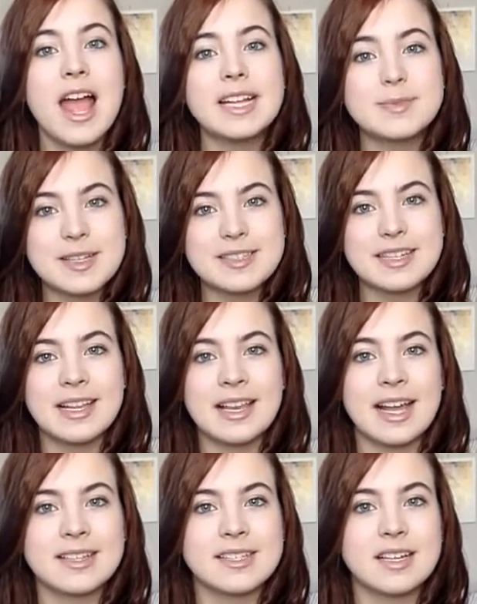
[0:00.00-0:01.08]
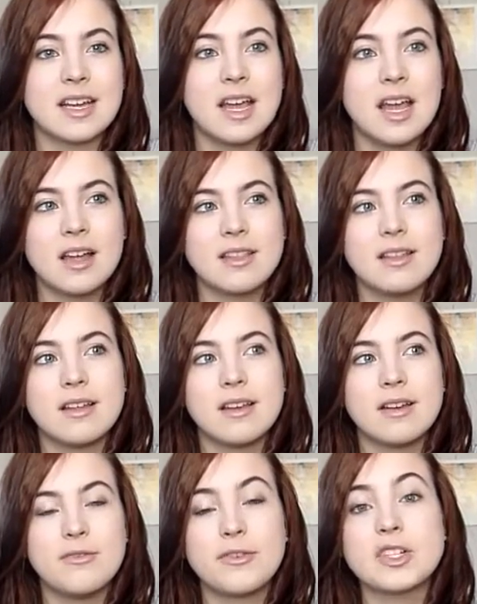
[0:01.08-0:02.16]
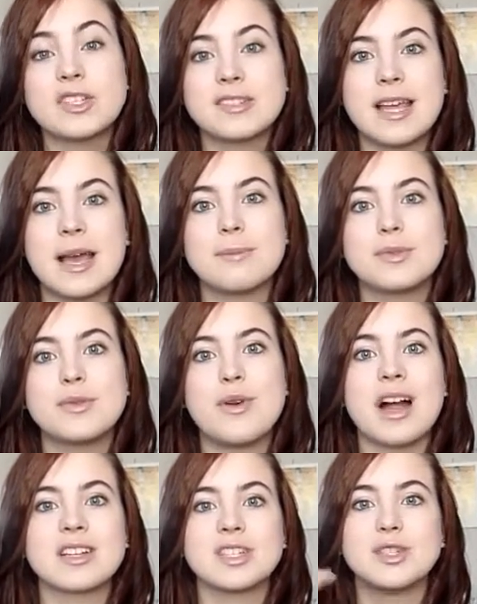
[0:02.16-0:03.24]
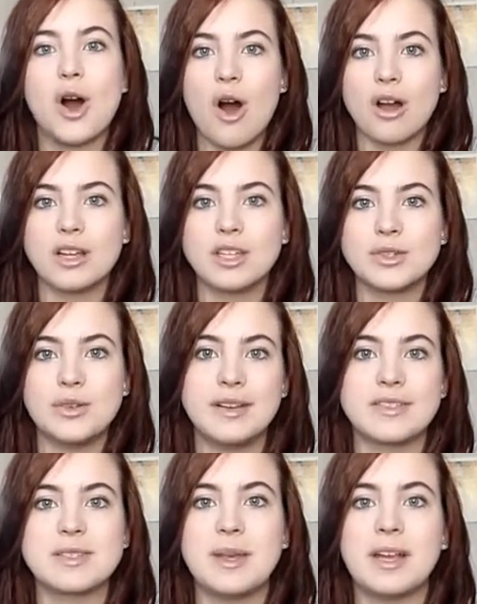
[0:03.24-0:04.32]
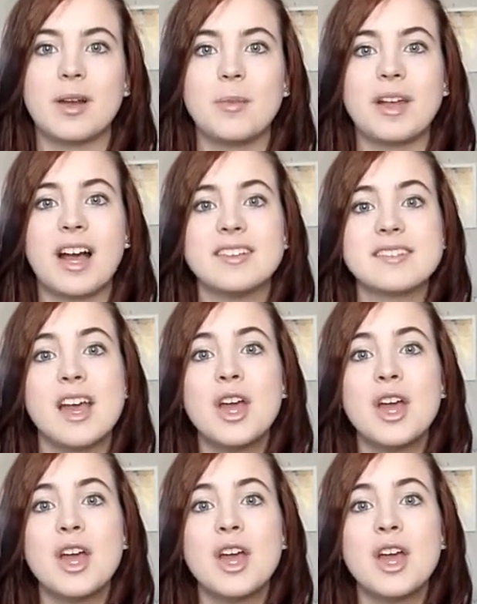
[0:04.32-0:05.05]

It's basically like the first step to actually talking to a native speaker because